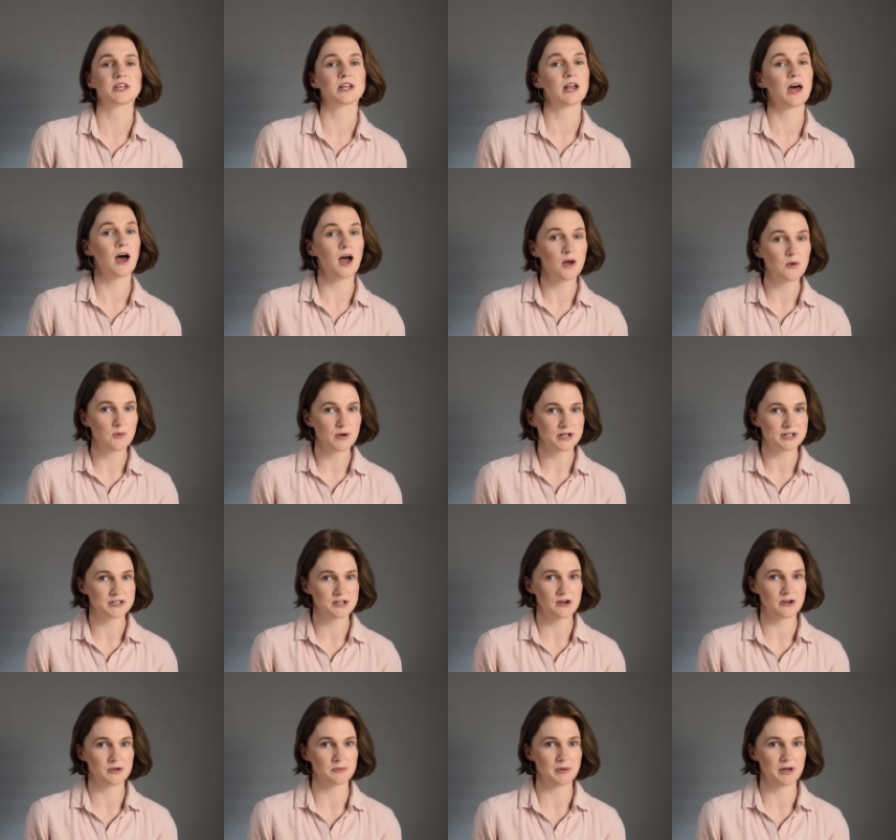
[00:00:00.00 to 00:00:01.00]
that I want to
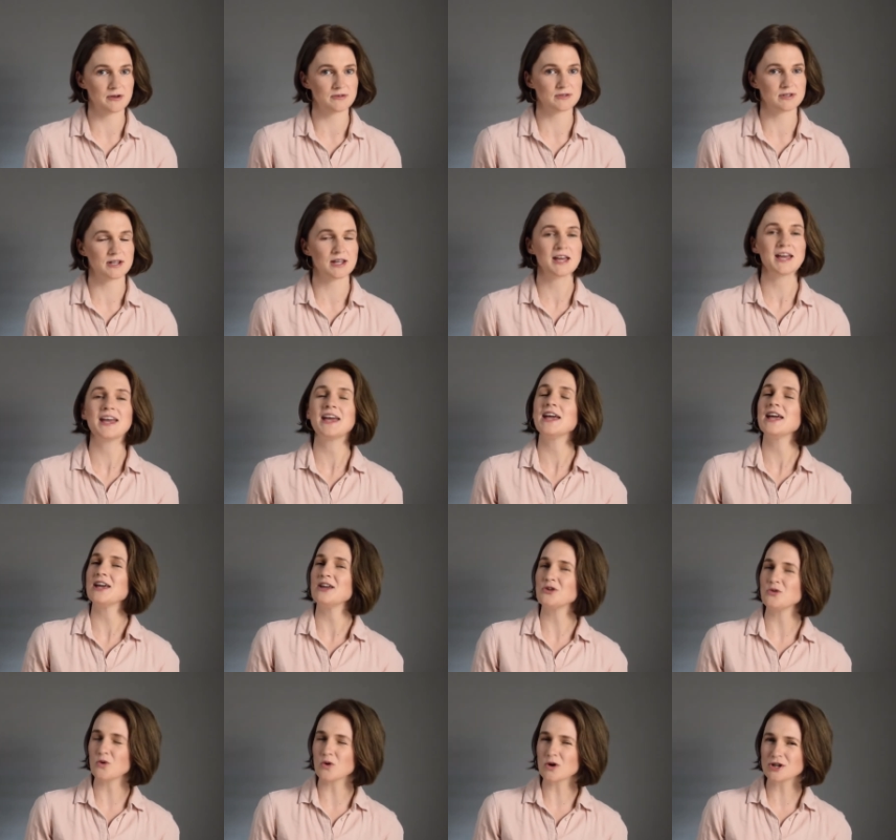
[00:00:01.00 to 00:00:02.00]
talk about.
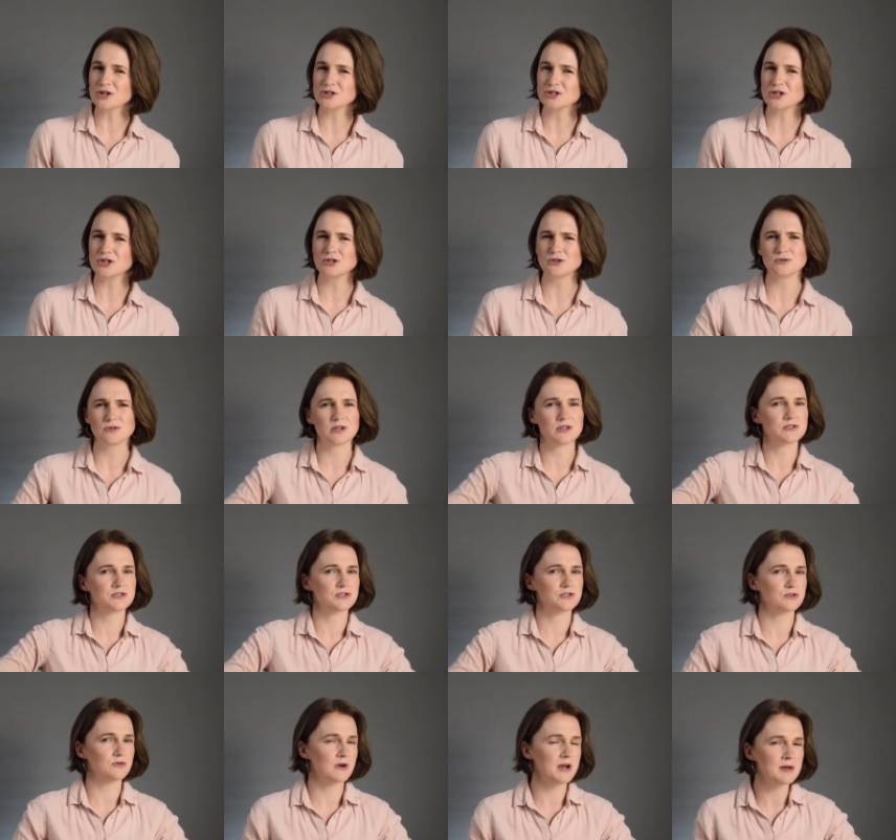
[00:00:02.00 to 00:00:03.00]
In order to do this
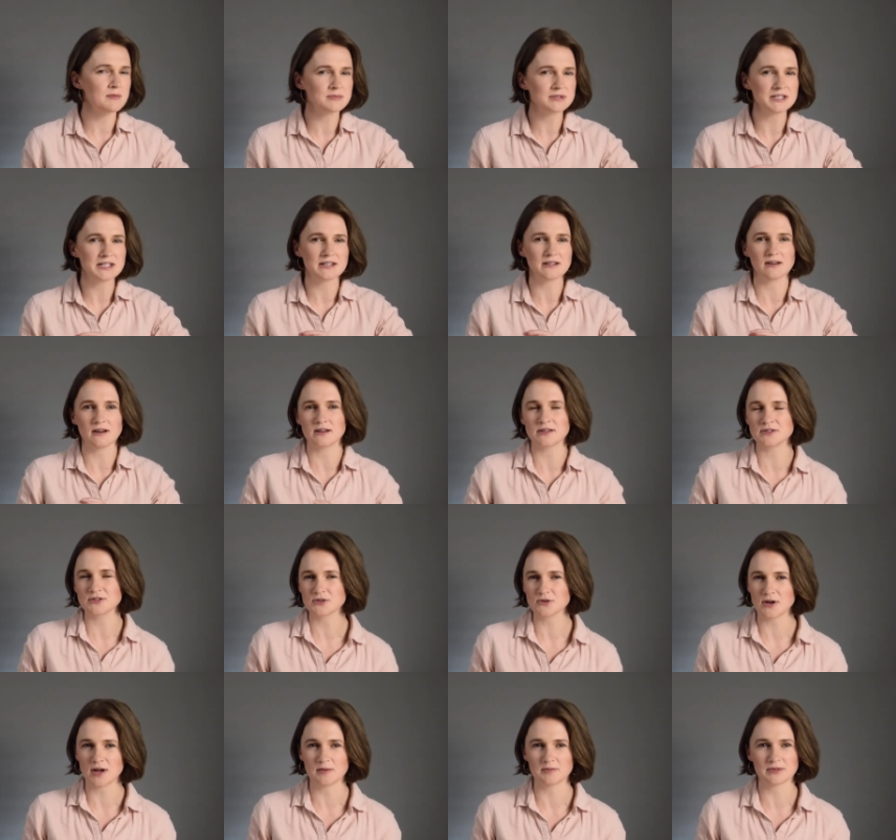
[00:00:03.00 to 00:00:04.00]
scrambling,
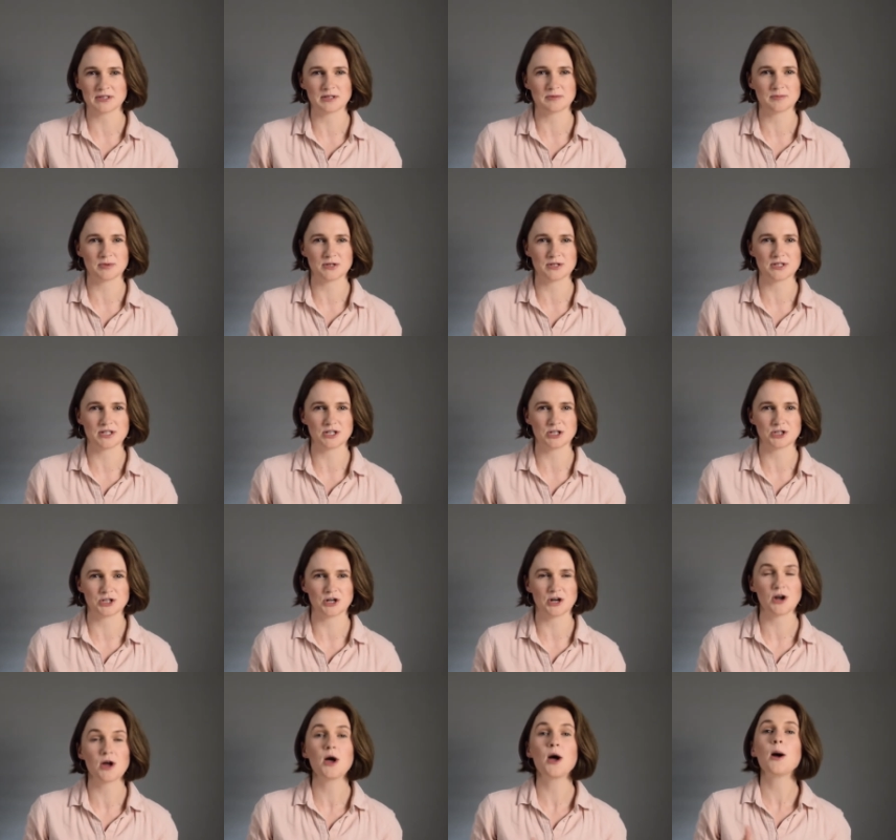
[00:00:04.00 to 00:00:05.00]
unscrambling
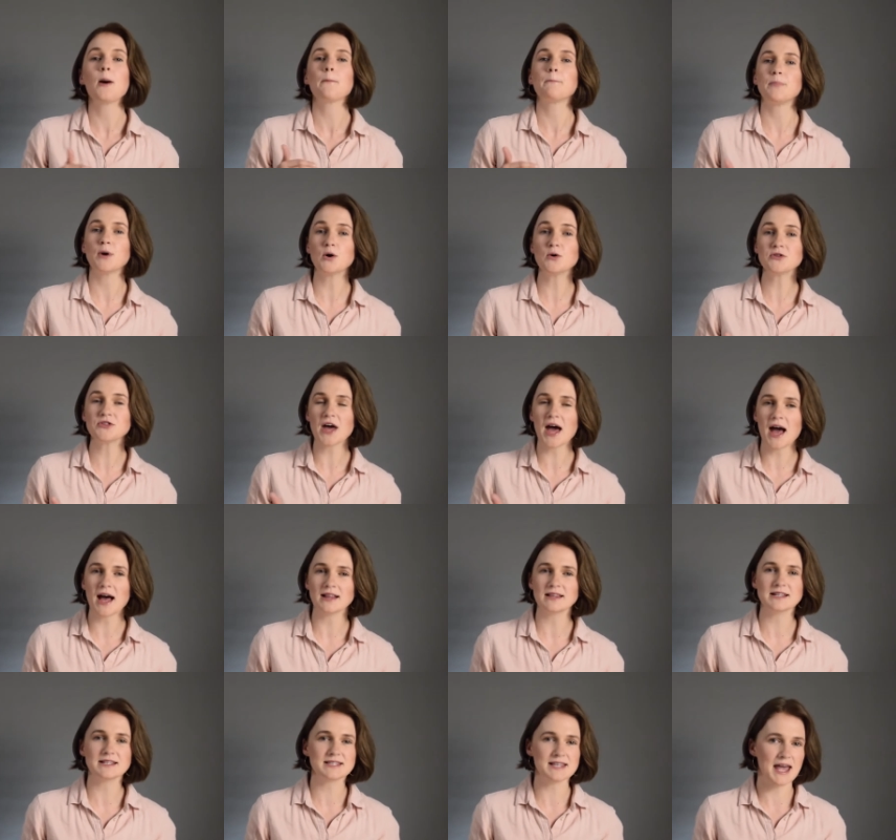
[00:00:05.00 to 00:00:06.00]
procedure, both
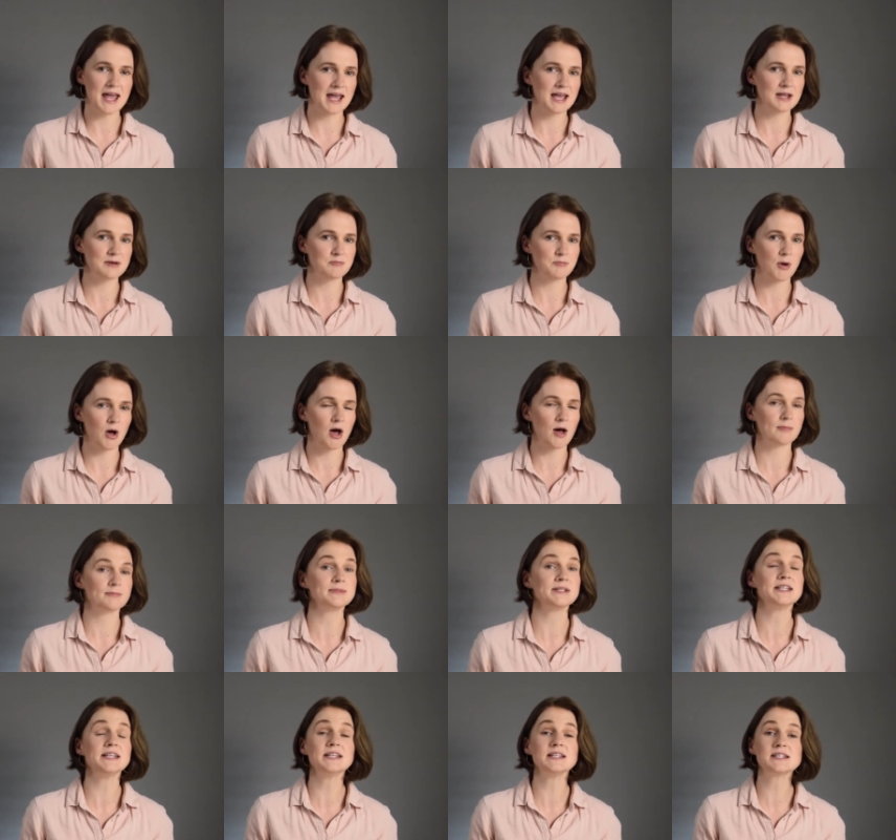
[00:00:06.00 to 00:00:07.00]
Alice and Bob
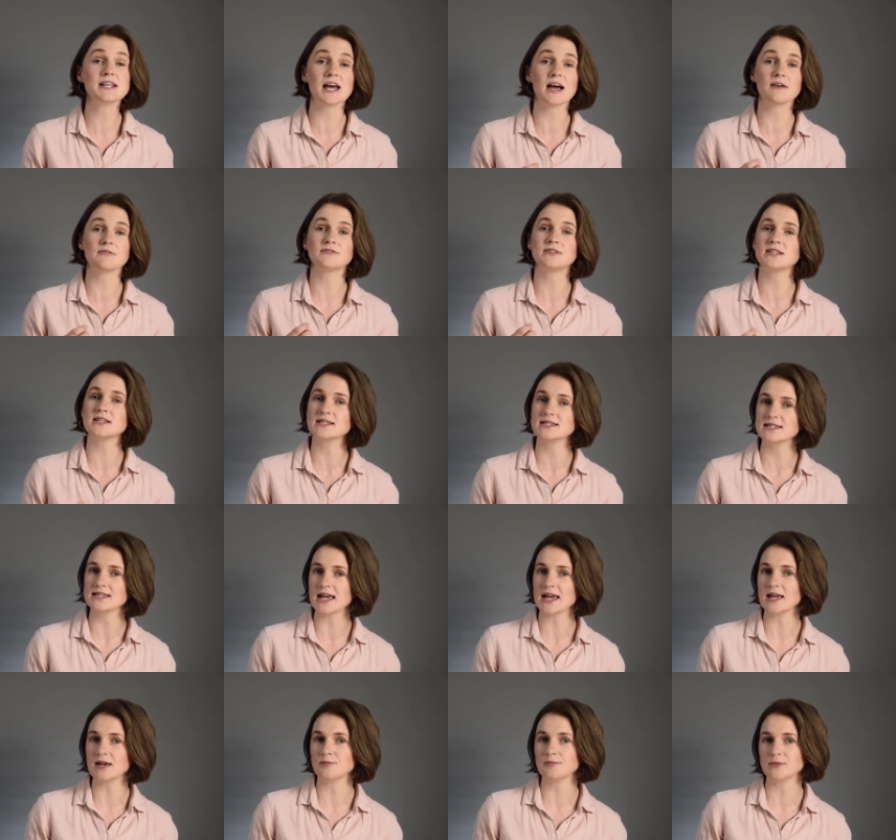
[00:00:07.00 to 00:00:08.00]
need to have the
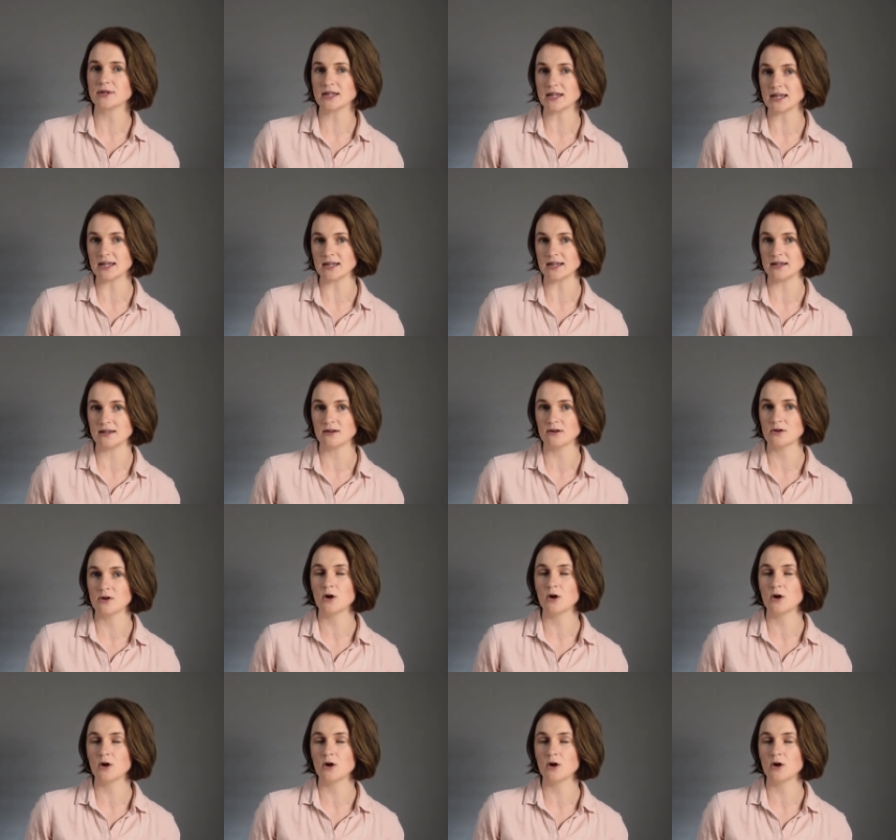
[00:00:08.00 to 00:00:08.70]
same key.